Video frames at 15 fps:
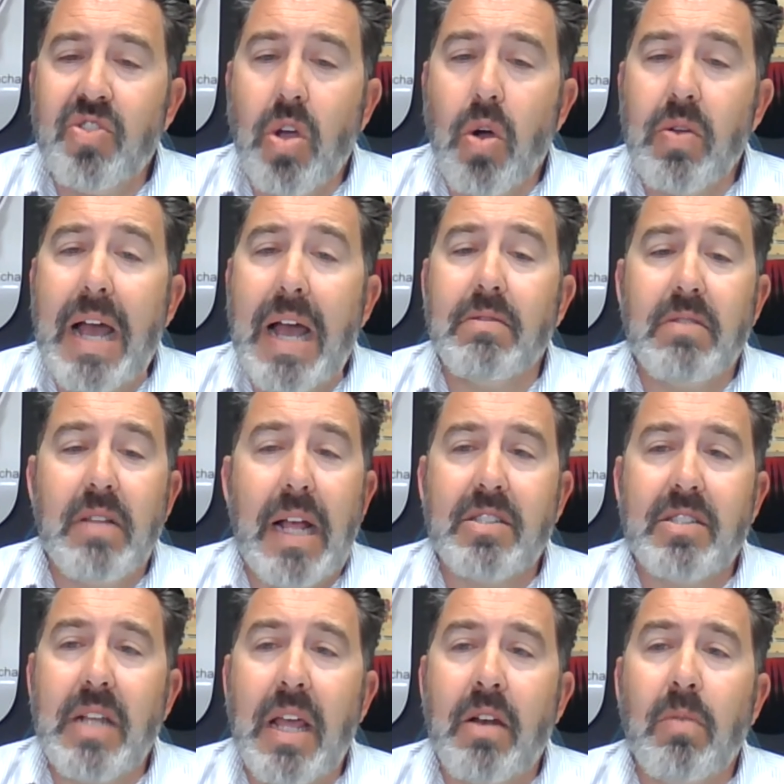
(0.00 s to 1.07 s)
So
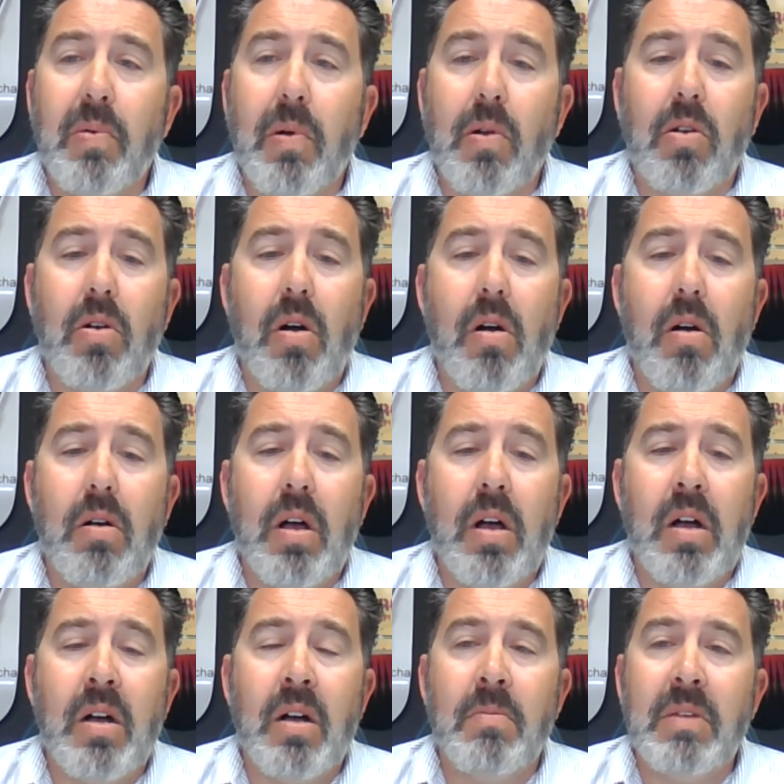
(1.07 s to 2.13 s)
that's standard
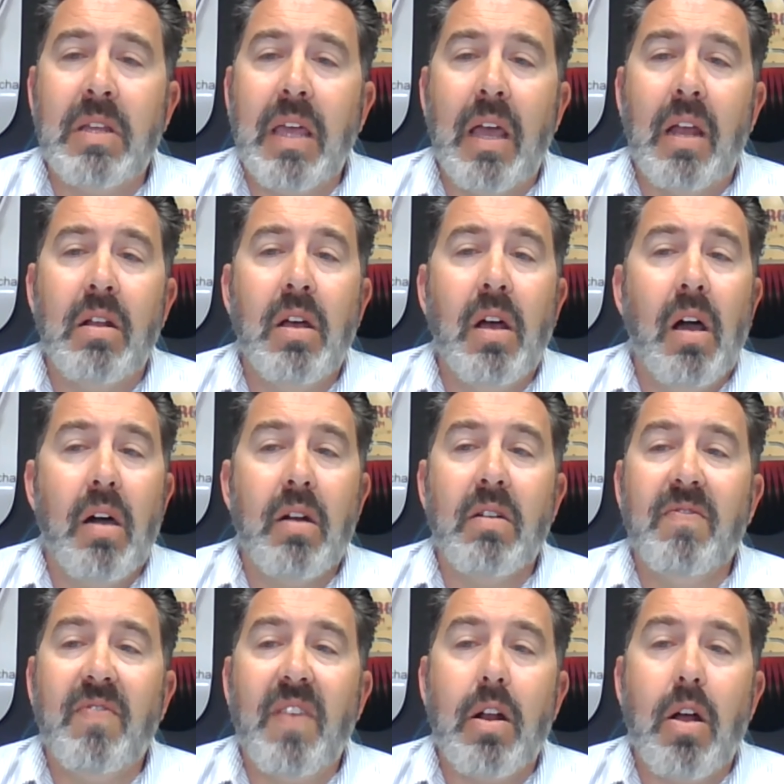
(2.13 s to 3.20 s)
protocol. Again,
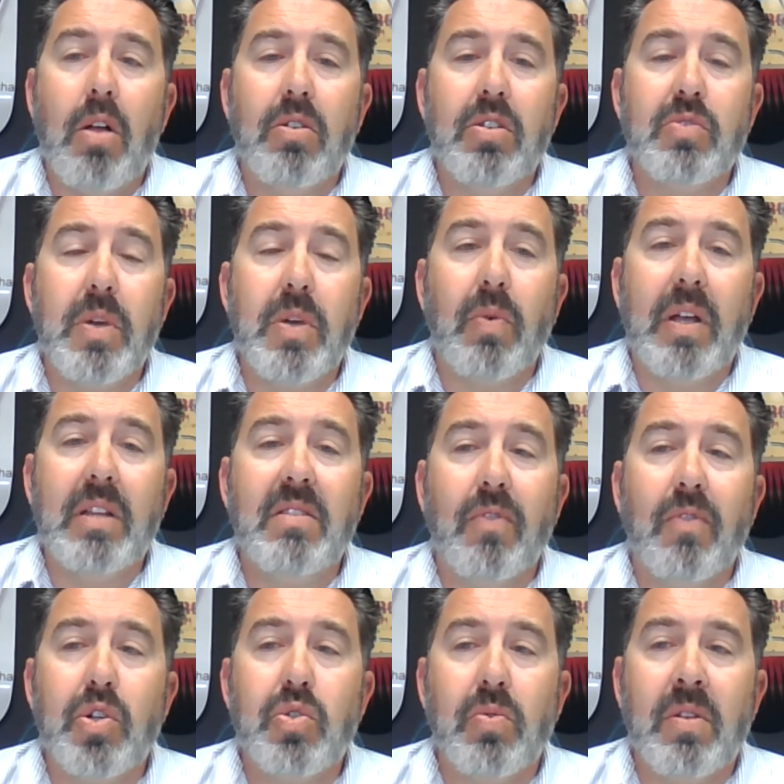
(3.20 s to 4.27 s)
$105. We create the
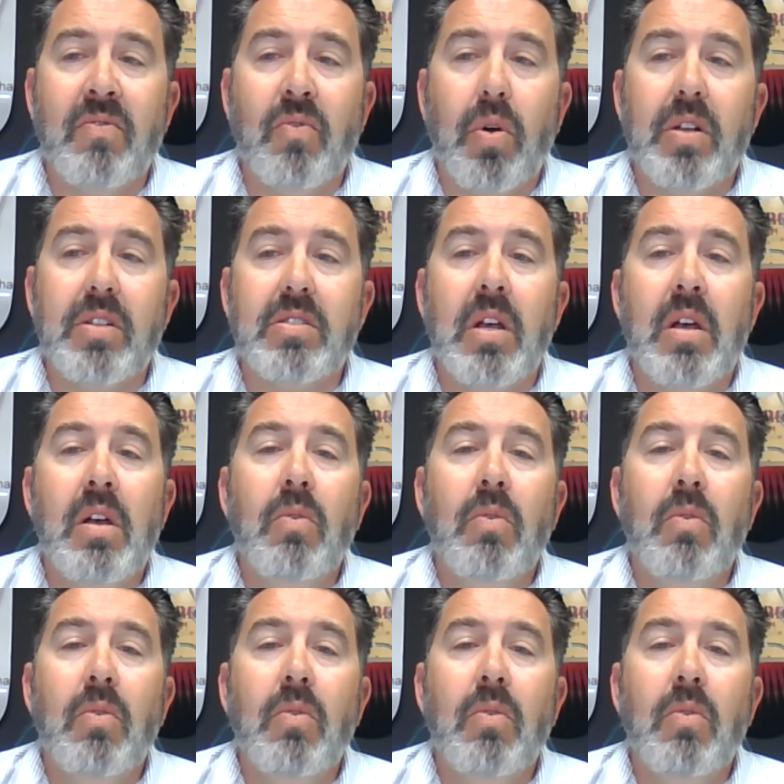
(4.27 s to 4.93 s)
virtual invoice.